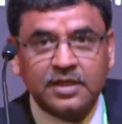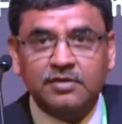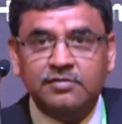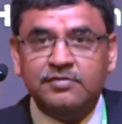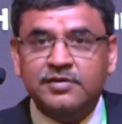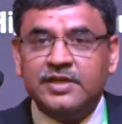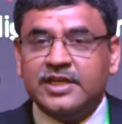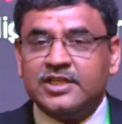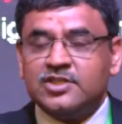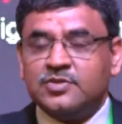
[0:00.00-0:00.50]

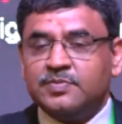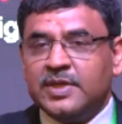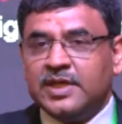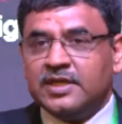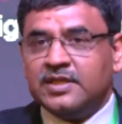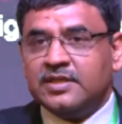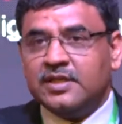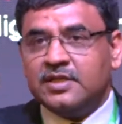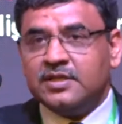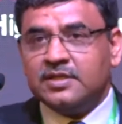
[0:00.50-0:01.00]
we
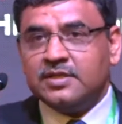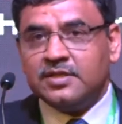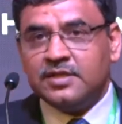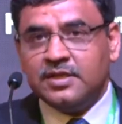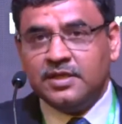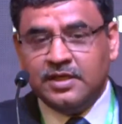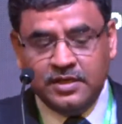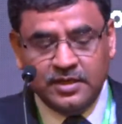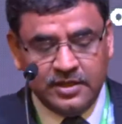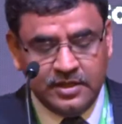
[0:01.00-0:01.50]
expect that
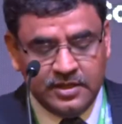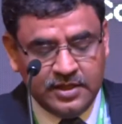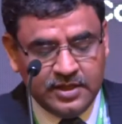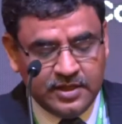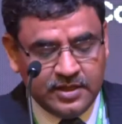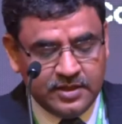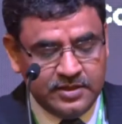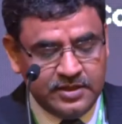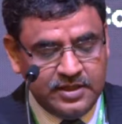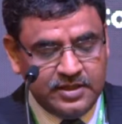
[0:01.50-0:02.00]
in
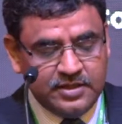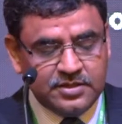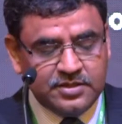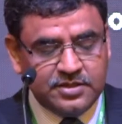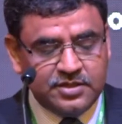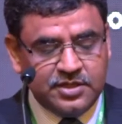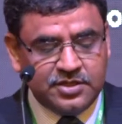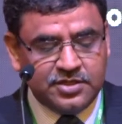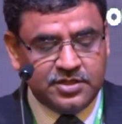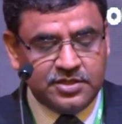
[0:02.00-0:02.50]
India, the
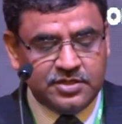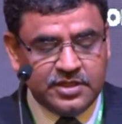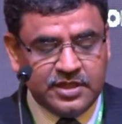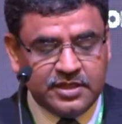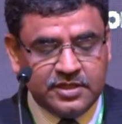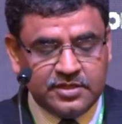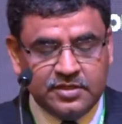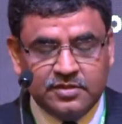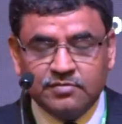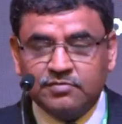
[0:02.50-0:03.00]
construction
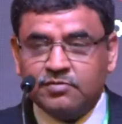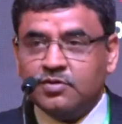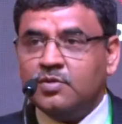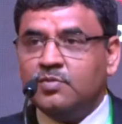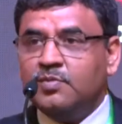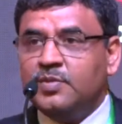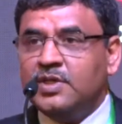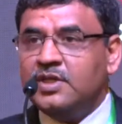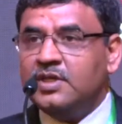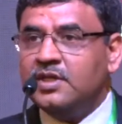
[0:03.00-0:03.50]
sector
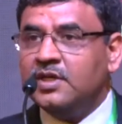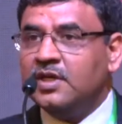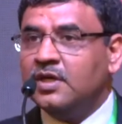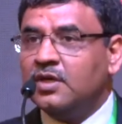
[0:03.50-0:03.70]
would be